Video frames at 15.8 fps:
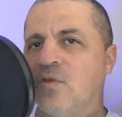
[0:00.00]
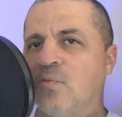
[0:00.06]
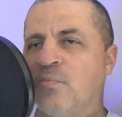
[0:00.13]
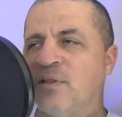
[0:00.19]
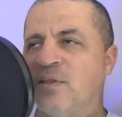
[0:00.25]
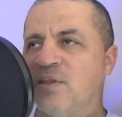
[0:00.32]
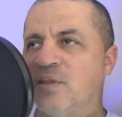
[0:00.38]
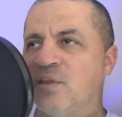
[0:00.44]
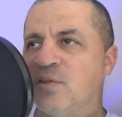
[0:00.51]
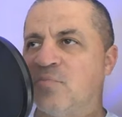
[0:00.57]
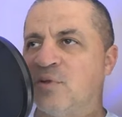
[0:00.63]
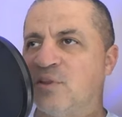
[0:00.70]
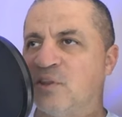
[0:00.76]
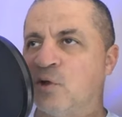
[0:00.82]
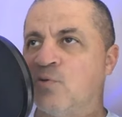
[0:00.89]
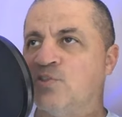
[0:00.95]
But
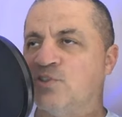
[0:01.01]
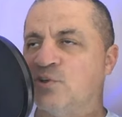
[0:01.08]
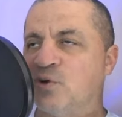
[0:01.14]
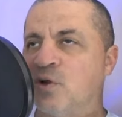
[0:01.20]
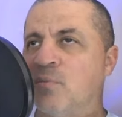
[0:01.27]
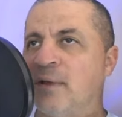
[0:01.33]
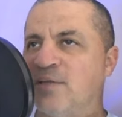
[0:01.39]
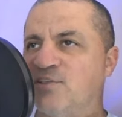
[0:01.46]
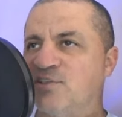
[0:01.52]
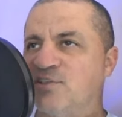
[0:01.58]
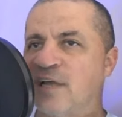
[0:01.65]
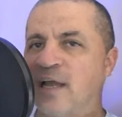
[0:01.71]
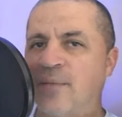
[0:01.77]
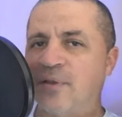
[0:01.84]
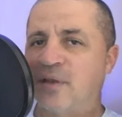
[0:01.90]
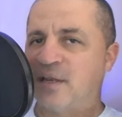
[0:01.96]
but those certain matches
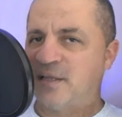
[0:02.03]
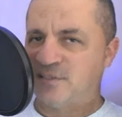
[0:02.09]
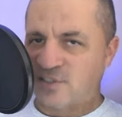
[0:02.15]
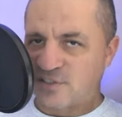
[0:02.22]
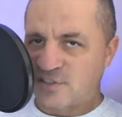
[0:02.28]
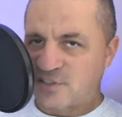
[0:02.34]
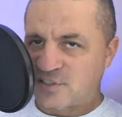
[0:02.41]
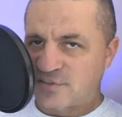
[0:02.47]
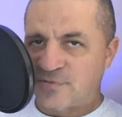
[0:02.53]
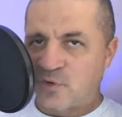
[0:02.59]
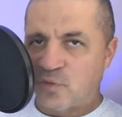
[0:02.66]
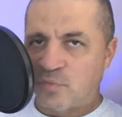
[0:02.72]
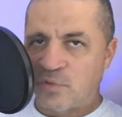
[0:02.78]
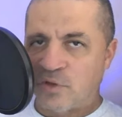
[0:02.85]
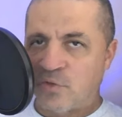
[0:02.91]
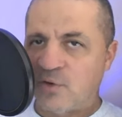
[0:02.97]
happen, and he's just this
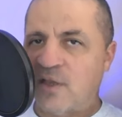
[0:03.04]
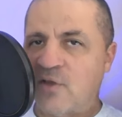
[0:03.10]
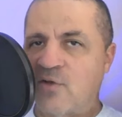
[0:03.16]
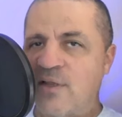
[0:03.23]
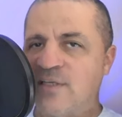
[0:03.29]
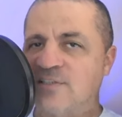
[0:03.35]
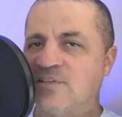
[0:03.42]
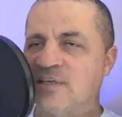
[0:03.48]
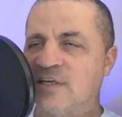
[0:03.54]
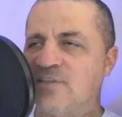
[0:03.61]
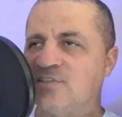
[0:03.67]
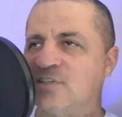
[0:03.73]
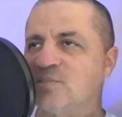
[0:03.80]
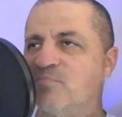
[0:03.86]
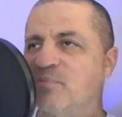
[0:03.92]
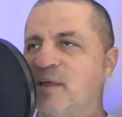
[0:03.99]
full blown heel, and he's he's
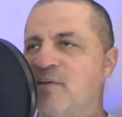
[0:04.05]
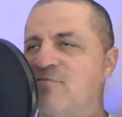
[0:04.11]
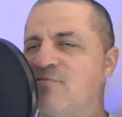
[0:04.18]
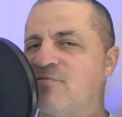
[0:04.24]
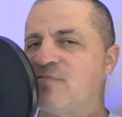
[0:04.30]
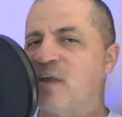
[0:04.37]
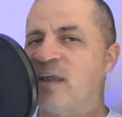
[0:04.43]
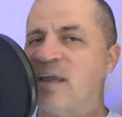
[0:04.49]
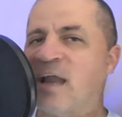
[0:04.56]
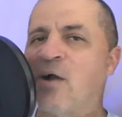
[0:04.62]
displaying fake